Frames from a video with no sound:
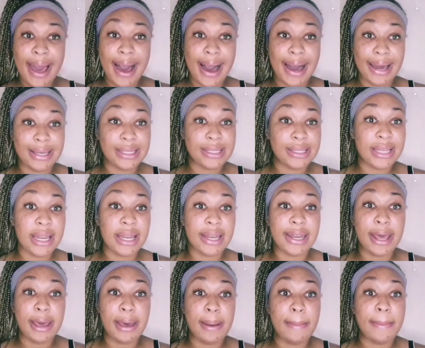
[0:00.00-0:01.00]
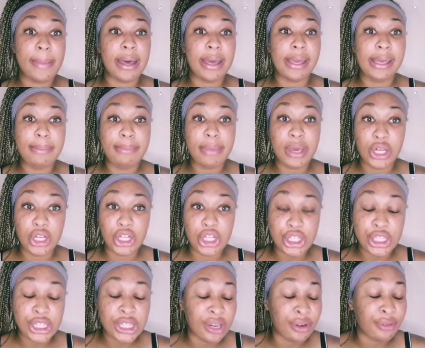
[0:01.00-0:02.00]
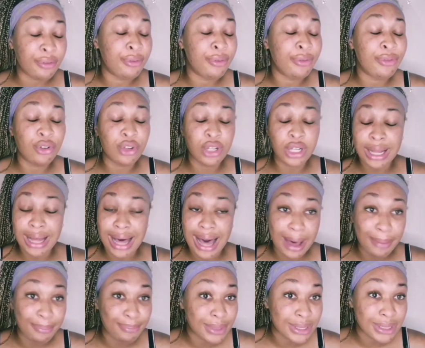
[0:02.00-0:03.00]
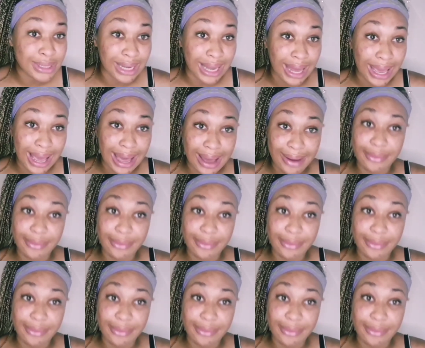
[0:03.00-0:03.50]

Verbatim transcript: I sent them emails in full caps, like I